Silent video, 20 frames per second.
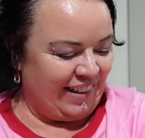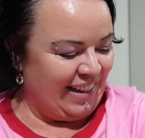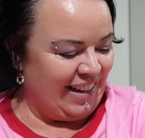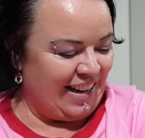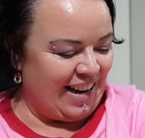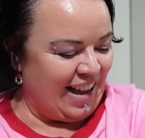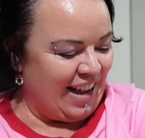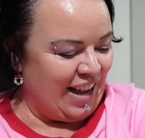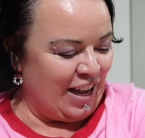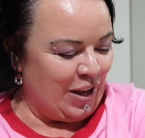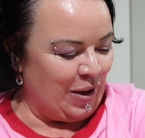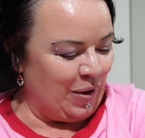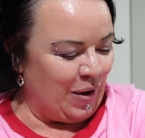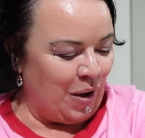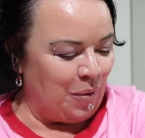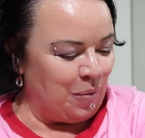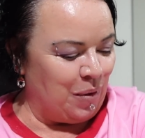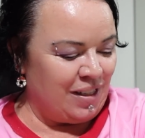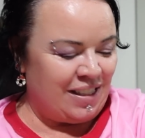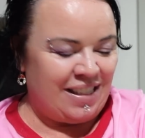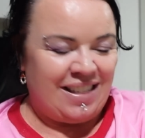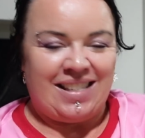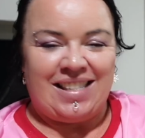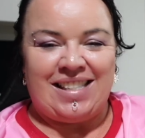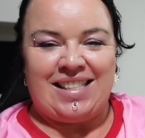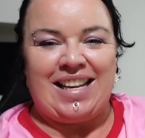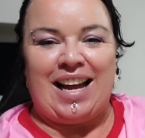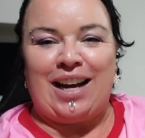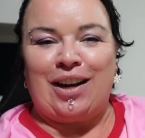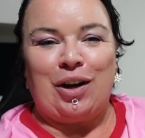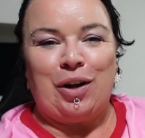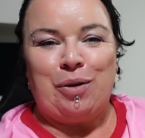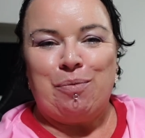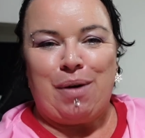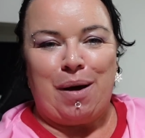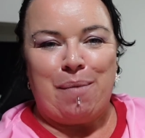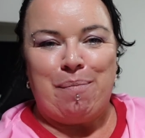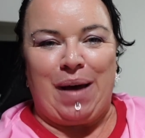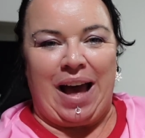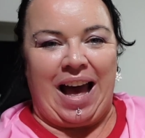No, I wasn't stuck on
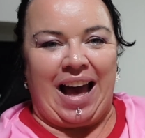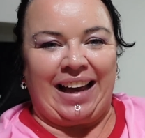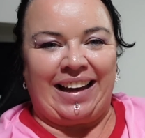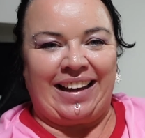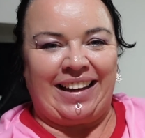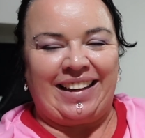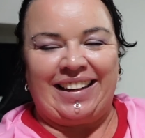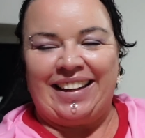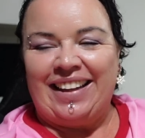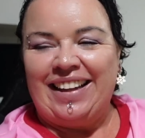my back.